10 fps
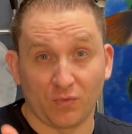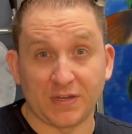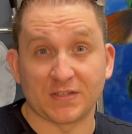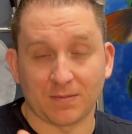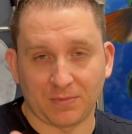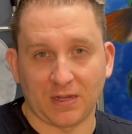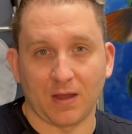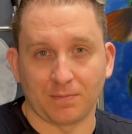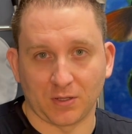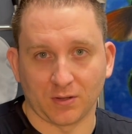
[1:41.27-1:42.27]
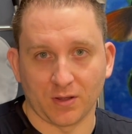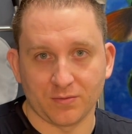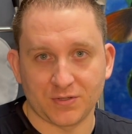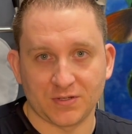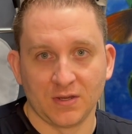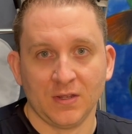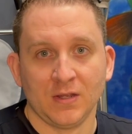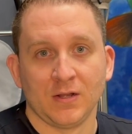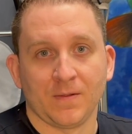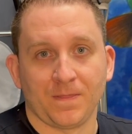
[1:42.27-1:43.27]
something up close.
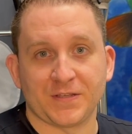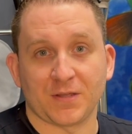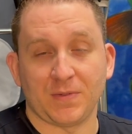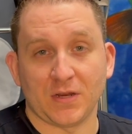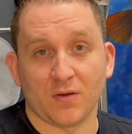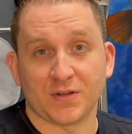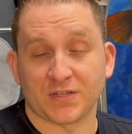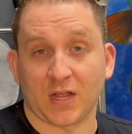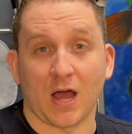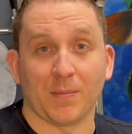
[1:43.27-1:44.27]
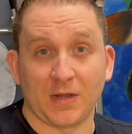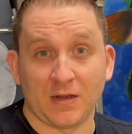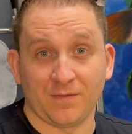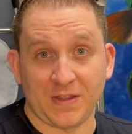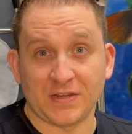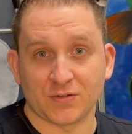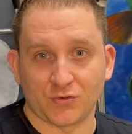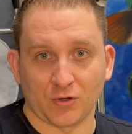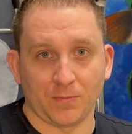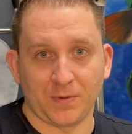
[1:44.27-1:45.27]
This can be known as accommodative
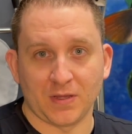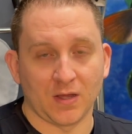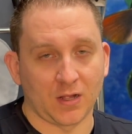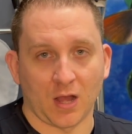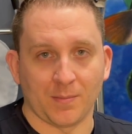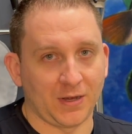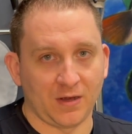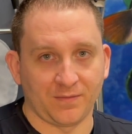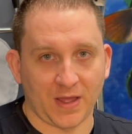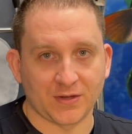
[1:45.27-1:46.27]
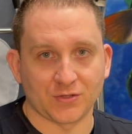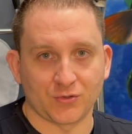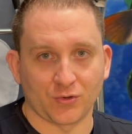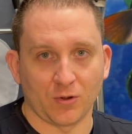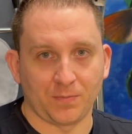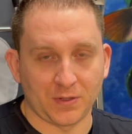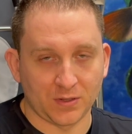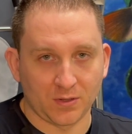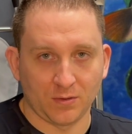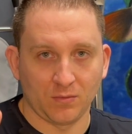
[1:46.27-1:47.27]
esotropia, accommodative
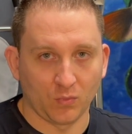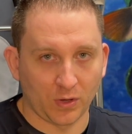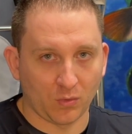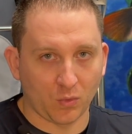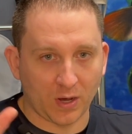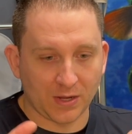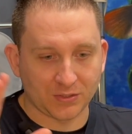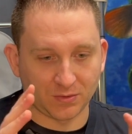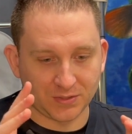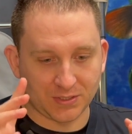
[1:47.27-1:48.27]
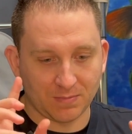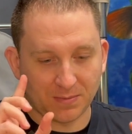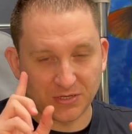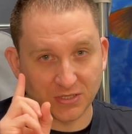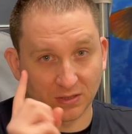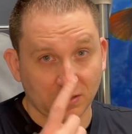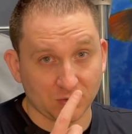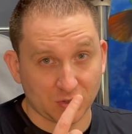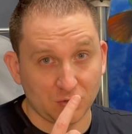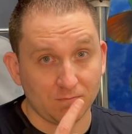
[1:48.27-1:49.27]
exotropia, where one eye turns in maybe just a
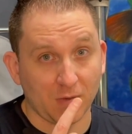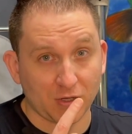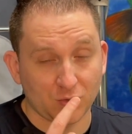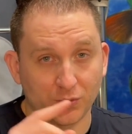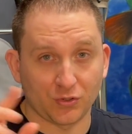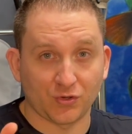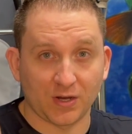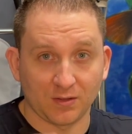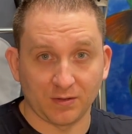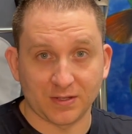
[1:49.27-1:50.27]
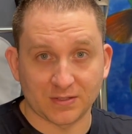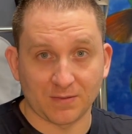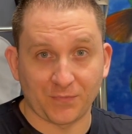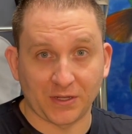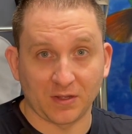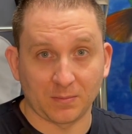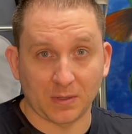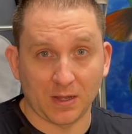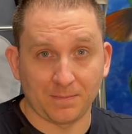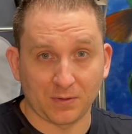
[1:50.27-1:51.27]
little too much when they're trying to look at something
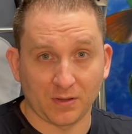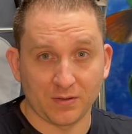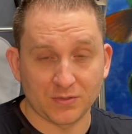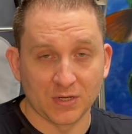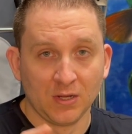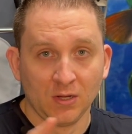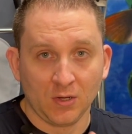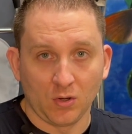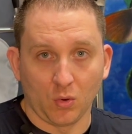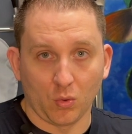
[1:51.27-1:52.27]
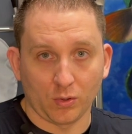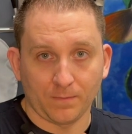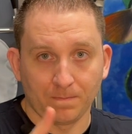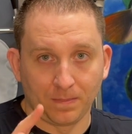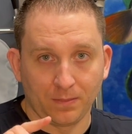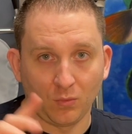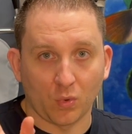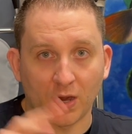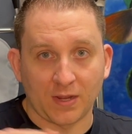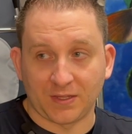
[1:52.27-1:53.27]
up close, or
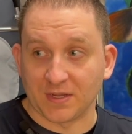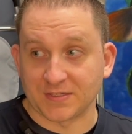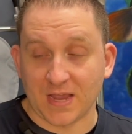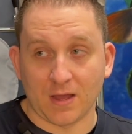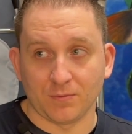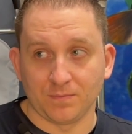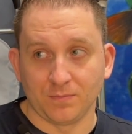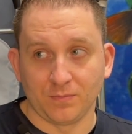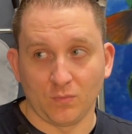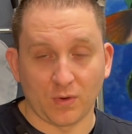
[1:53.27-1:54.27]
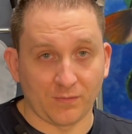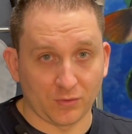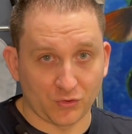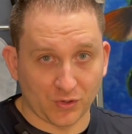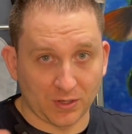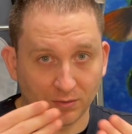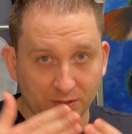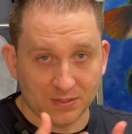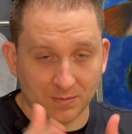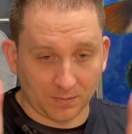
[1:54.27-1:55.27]
one eye kicks out whenever they're trying to look at something up